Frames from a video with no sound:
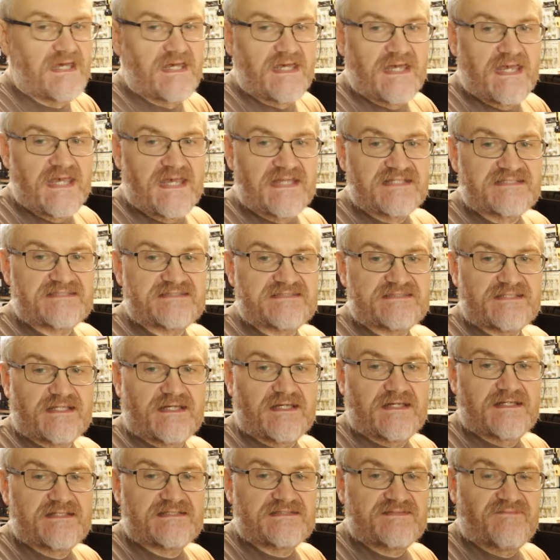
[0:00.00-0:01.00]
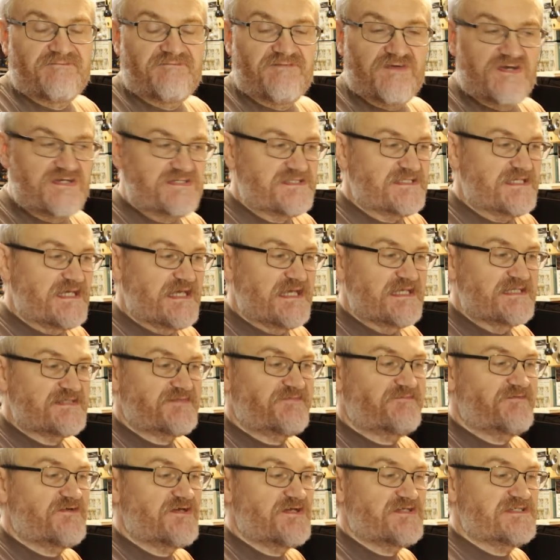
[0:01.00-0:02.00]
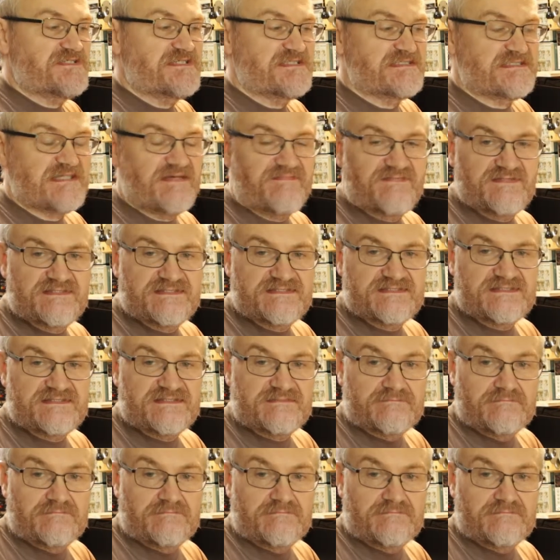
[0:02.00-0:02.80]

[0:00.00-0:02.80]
it's 37